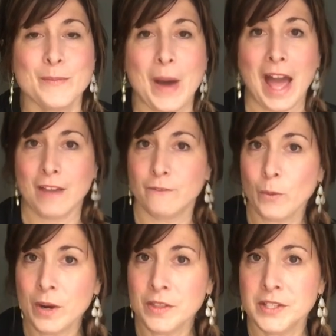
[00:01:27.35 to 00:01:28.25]
My
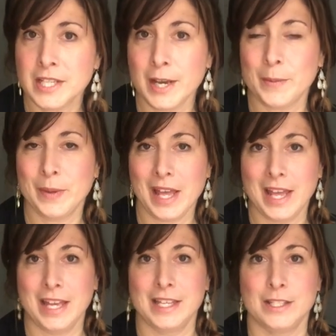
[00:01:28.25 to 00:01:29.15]
fourth tip
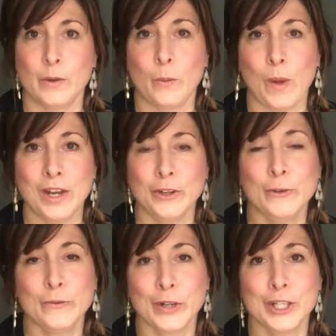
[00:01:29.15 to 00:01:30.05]
is, when
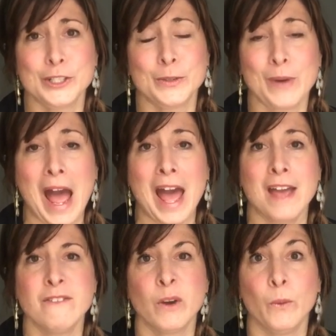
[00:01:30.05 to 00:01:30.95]
you first
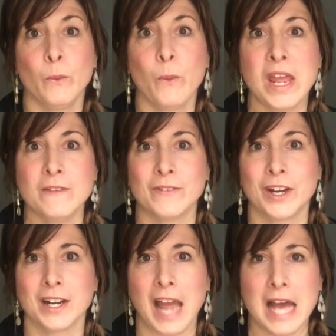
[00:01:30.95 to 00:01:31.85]
arrive, wait for
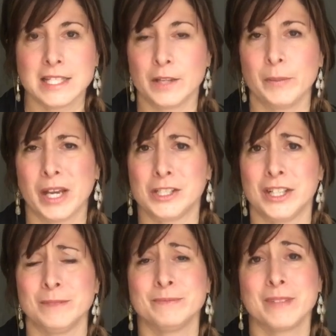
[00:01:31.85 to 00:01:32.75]
your castle
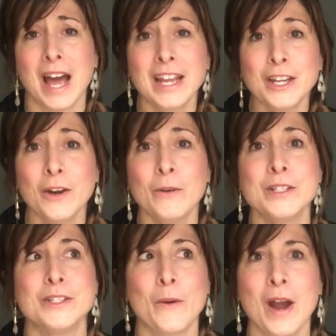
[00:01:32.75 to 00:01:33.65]
picture. I know
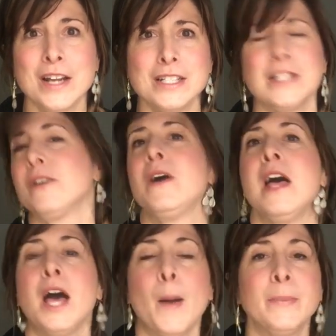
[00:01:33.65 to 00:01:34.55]
it's so hard to do,
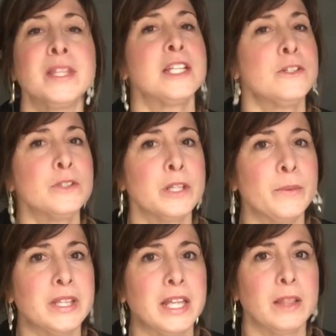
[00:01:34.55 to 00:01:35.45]
but that's usually
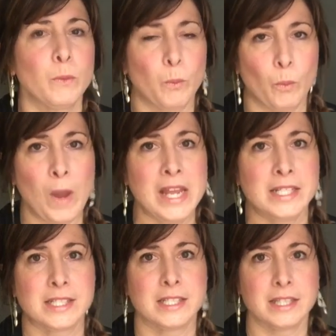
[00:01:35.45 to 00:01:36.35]
when the
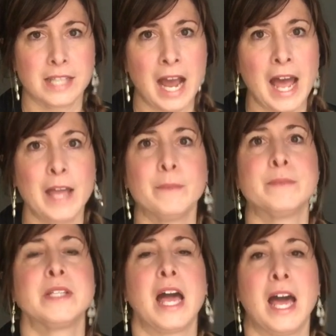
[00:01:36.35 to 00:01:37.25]
wait
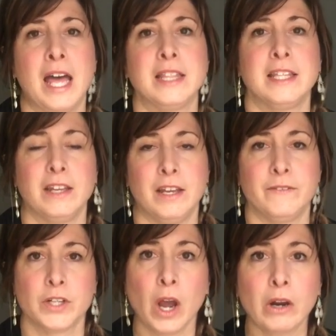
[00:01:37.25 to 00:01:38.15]
times at the
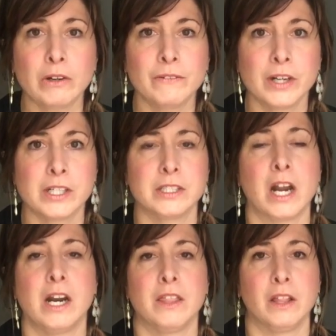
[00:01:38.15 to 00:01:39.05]
photographers
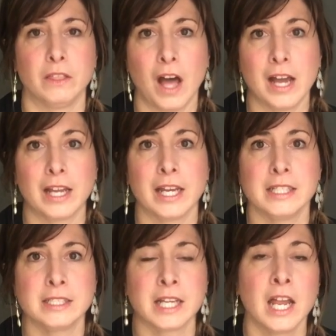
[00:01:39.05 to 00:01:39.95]
are the
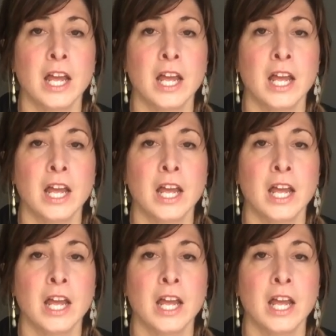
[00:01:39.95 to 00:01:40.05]
longest.